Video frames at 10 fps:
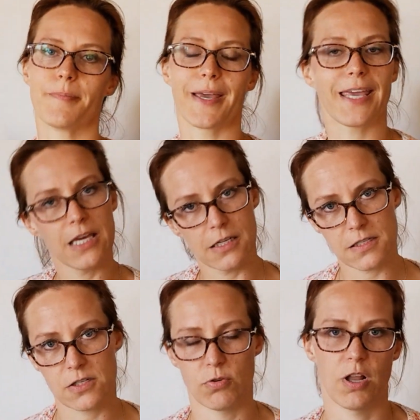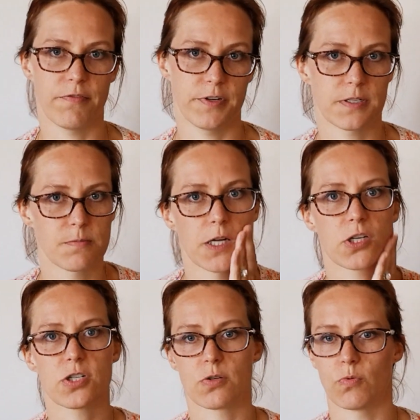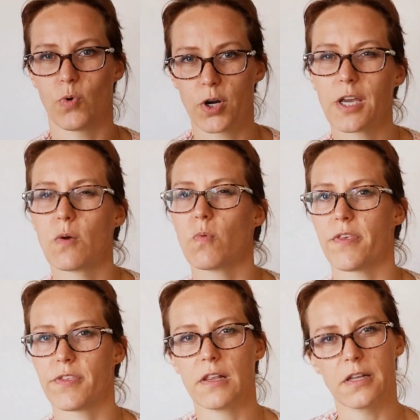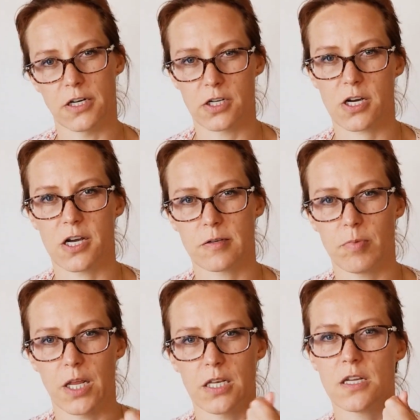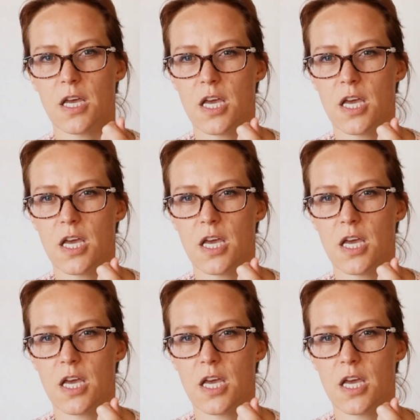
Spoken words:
my hands don't love it as much. So working with the linen cotton blend